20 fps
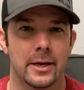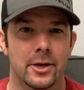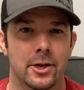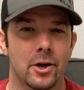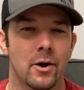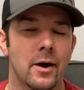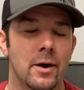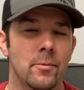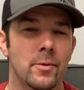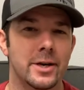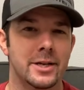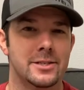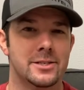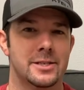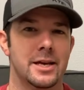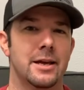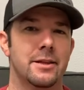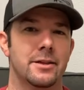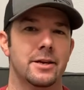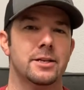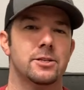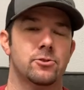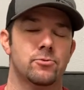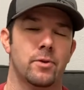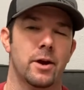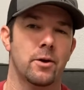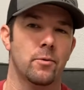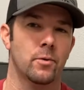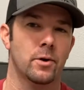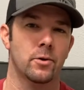You know, I want to say this
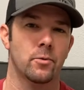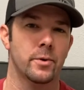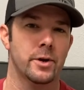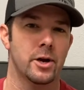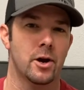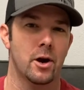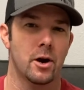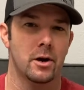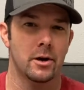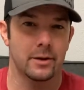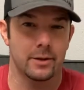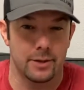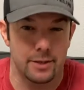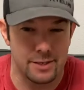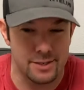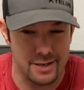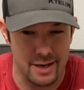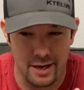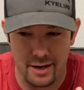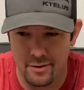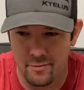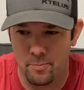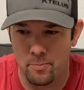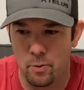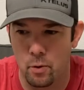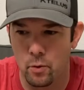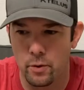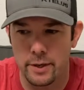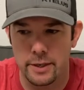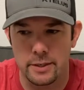right where we are at this kind of
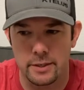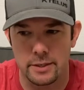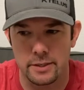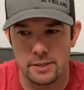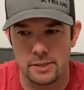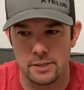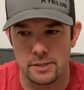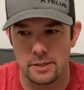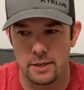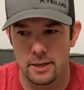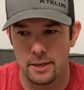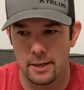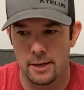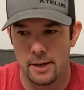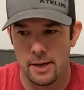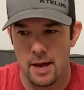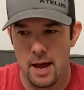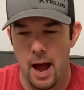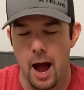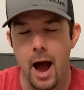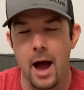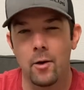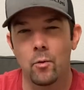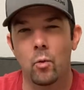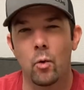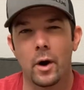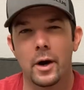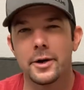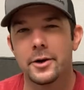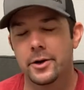point is I
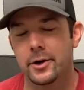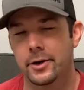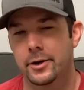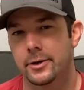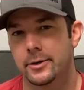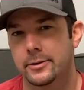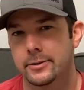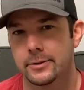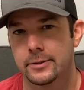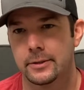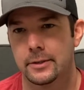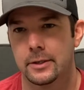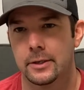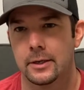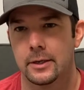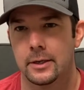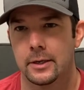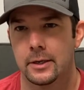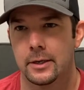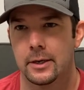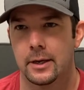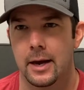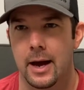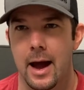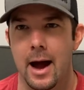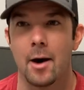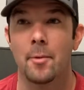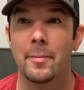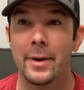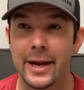wonder
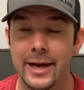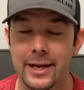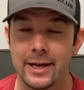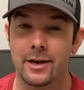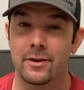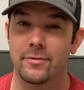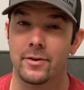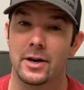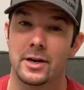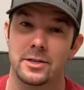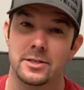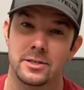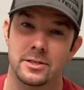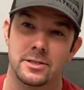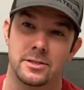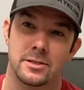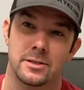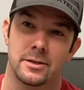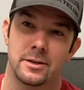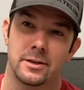how many of us